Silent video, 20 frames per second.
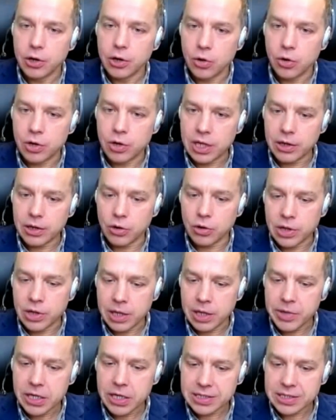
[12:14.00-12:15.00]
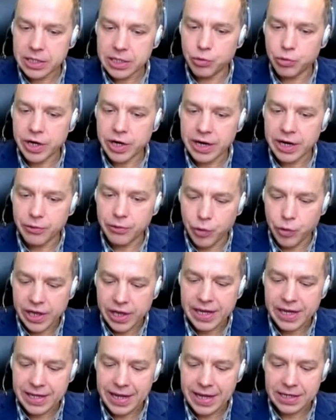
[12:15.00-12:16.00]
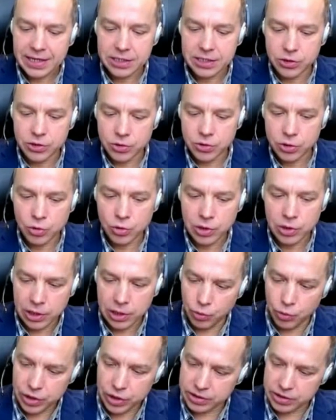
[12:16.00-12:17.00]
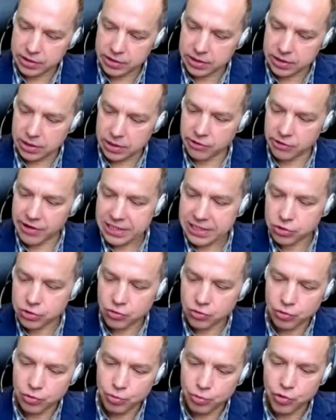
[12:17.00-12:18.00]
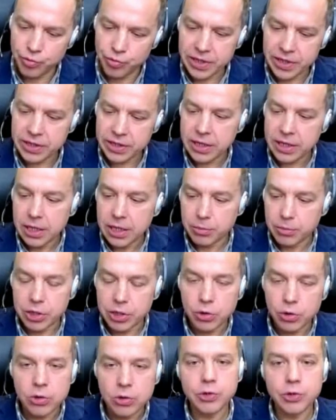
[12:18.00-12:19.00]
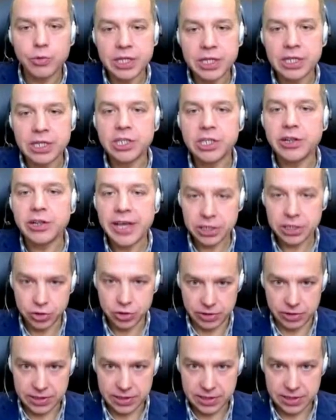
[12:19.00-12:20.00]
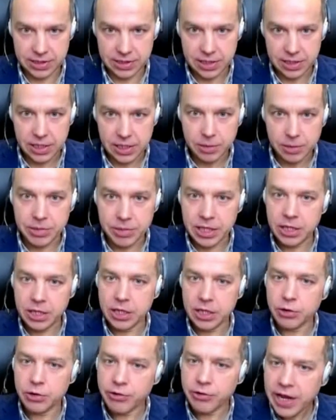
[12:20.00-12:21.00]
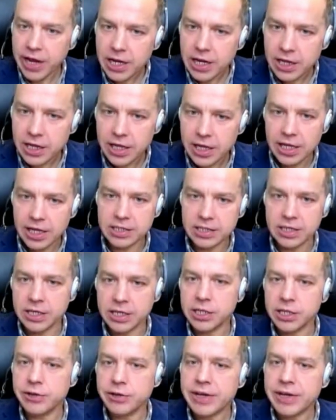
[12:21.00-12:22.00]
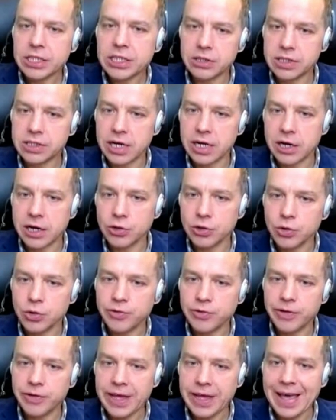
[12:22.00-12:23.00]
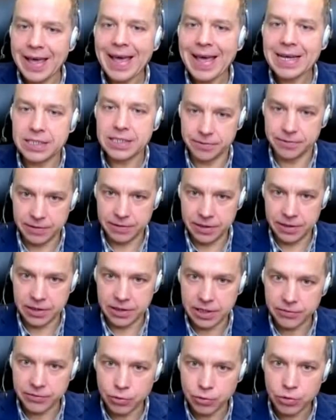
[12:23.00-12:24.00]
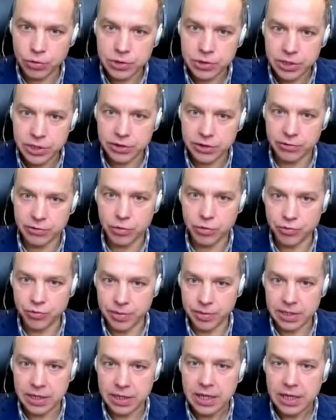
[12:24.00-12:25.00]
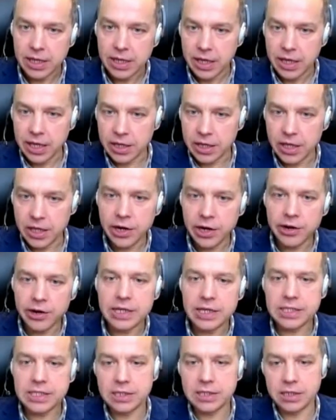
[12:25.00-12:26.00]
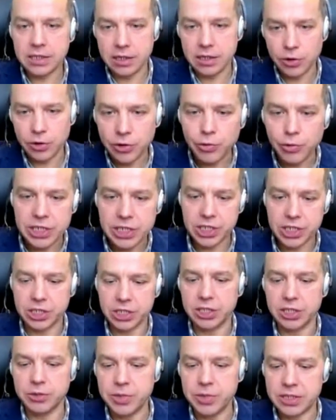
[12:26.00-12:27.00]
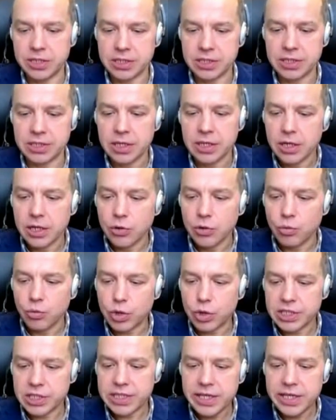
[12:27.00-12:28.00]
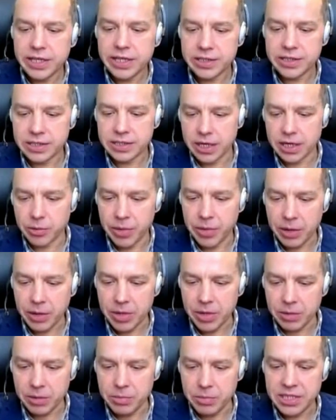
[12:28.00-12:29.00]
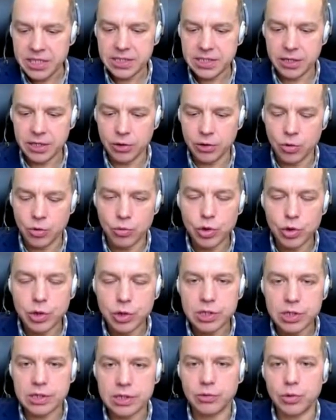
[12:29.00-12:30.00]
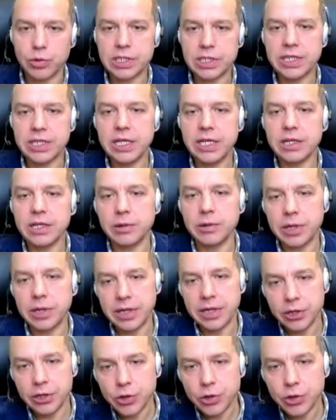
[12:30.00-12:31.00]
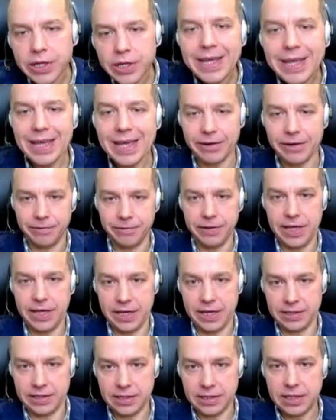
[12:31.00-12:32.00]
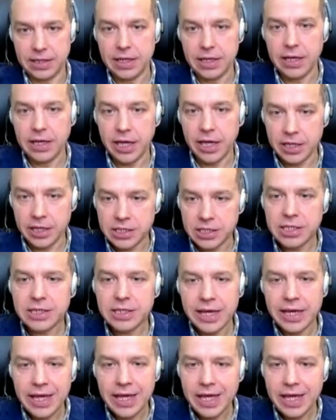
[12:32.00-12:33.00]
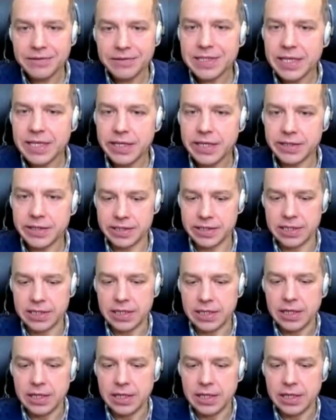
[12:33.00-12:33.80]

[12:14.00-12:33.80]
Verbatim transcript: only only because they were well connected not only with uh, grassroots movement but also with intellectuals. But in the Ukrainian case, intellectuals are not very active in that volunteer movement. And here is uh, your question. It means what skills they are maybe missing or what uh, what skill they don't have yet. And indeed, they have skills.